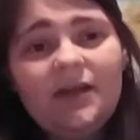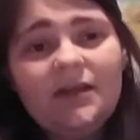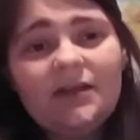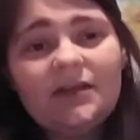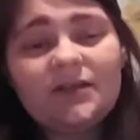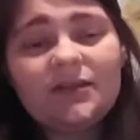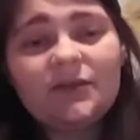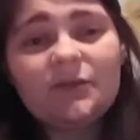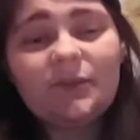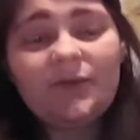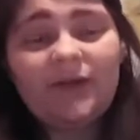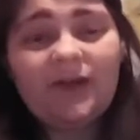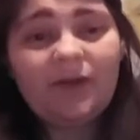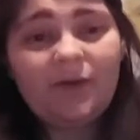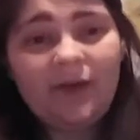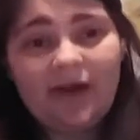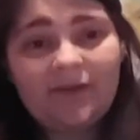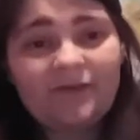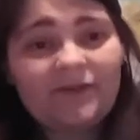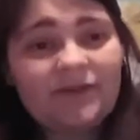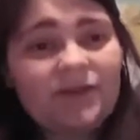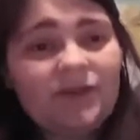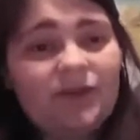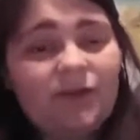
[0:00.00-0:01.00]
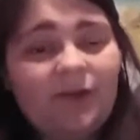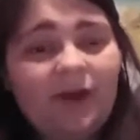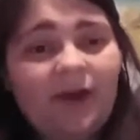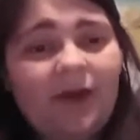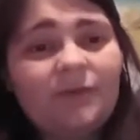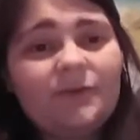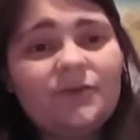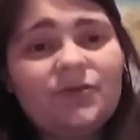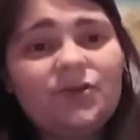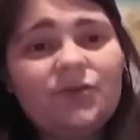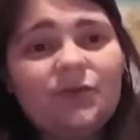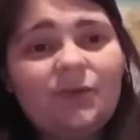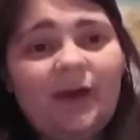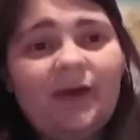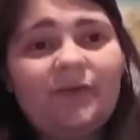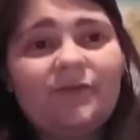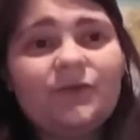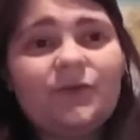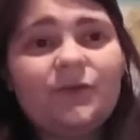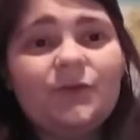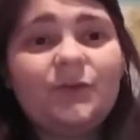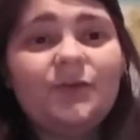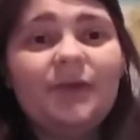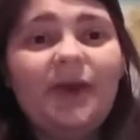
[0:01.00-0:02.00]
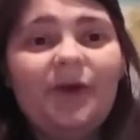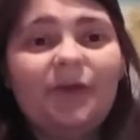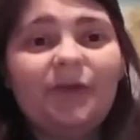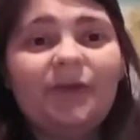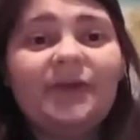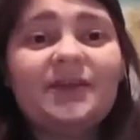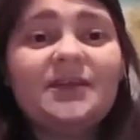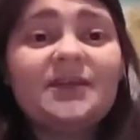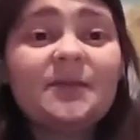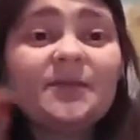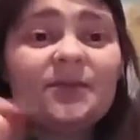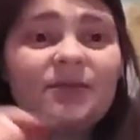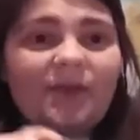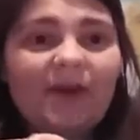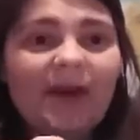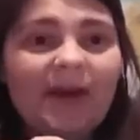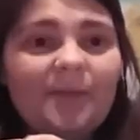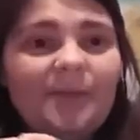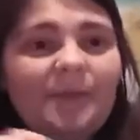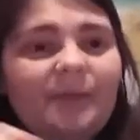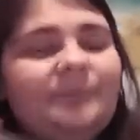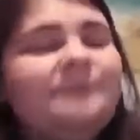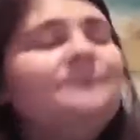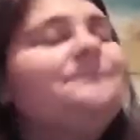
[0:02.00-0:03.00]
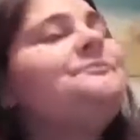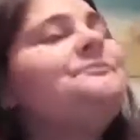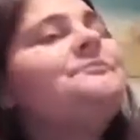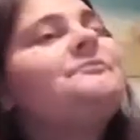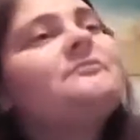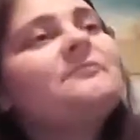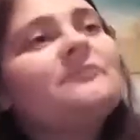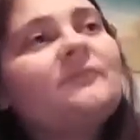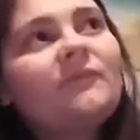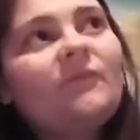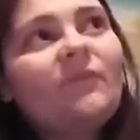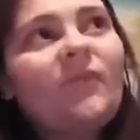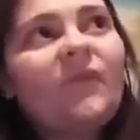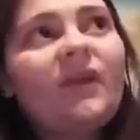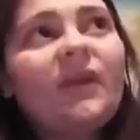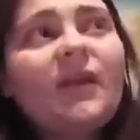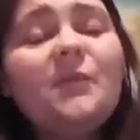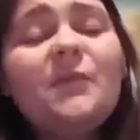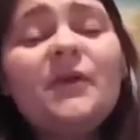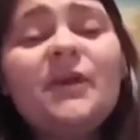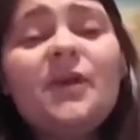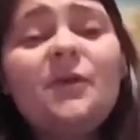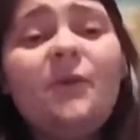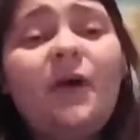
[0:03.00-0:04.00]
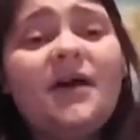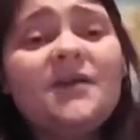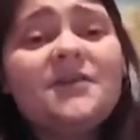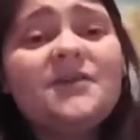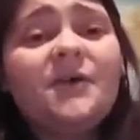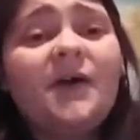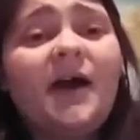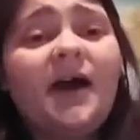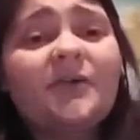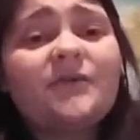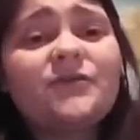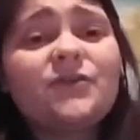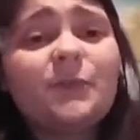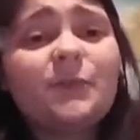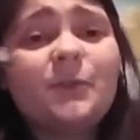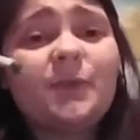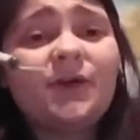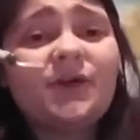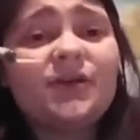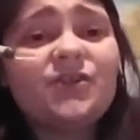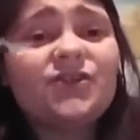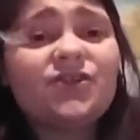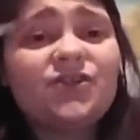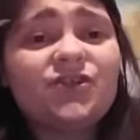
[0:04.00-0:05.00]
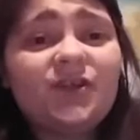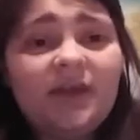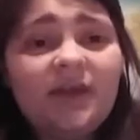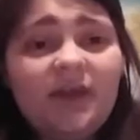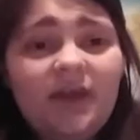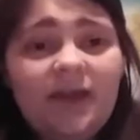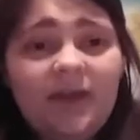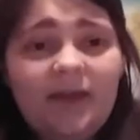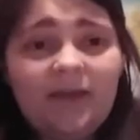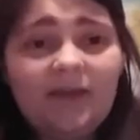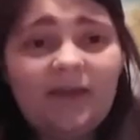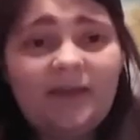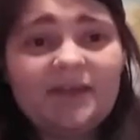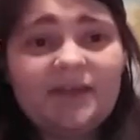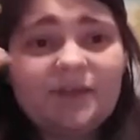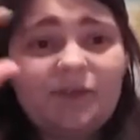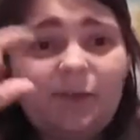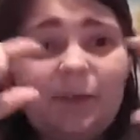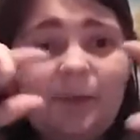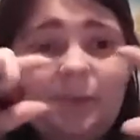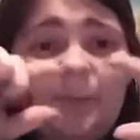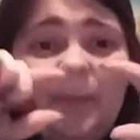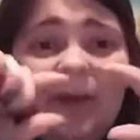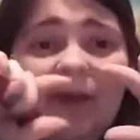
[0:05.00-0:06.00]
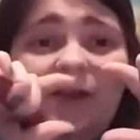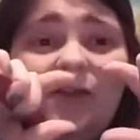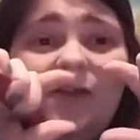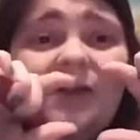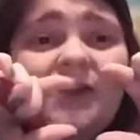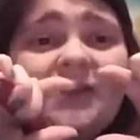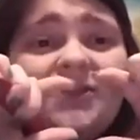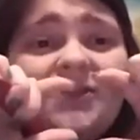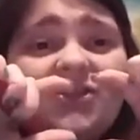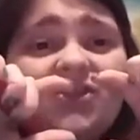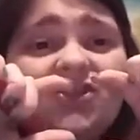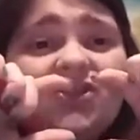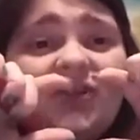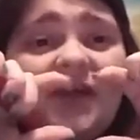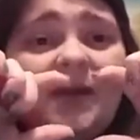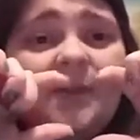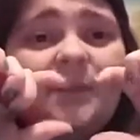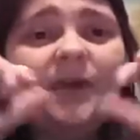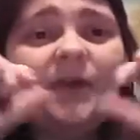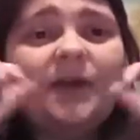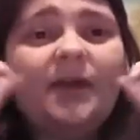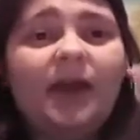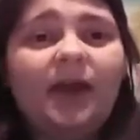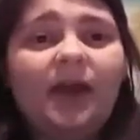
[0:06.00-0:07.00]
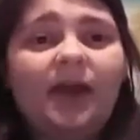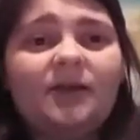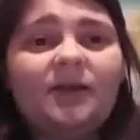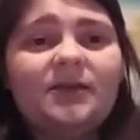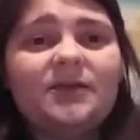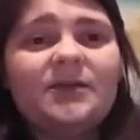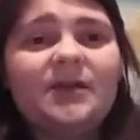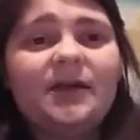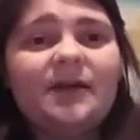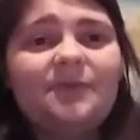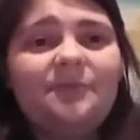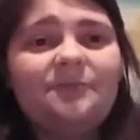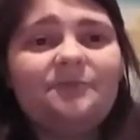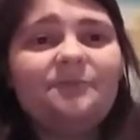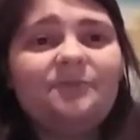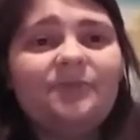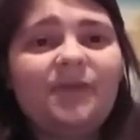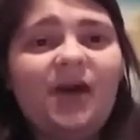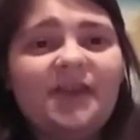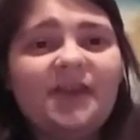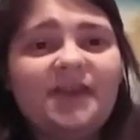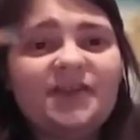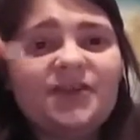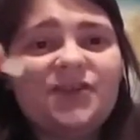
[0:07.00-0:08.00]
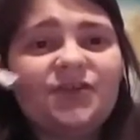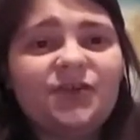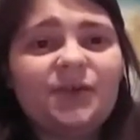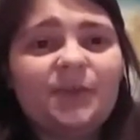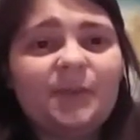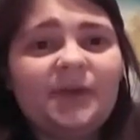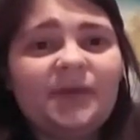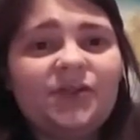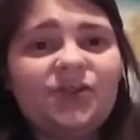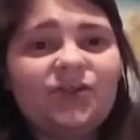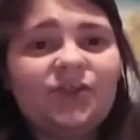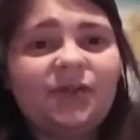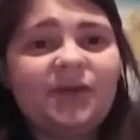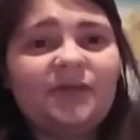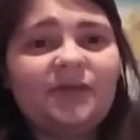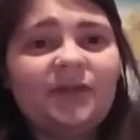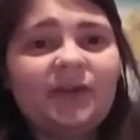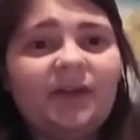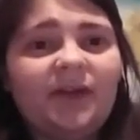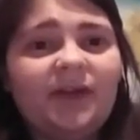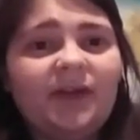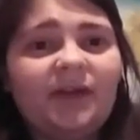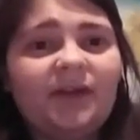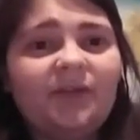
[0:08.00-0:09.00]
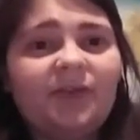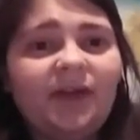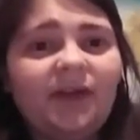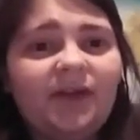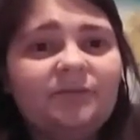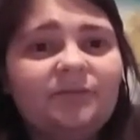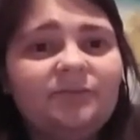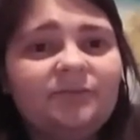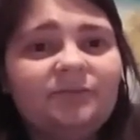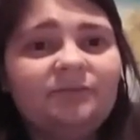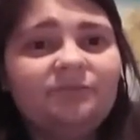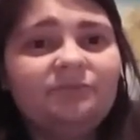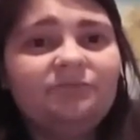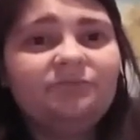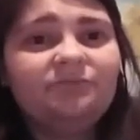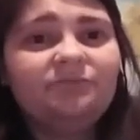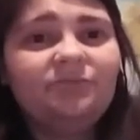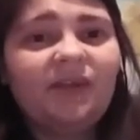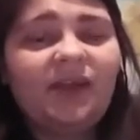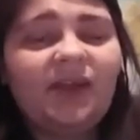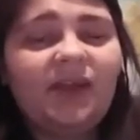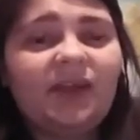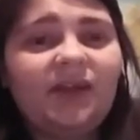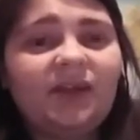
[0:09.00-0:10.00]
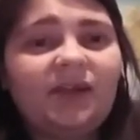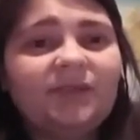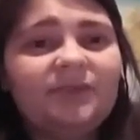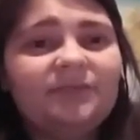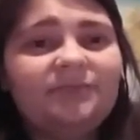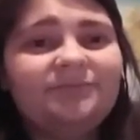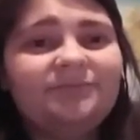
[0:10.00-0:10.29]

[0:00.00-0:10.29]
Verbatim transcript: So what you have to do now is you have to not only subscribe, but you also have to push this little bell shape and um, I'll insert a picture of it like right here.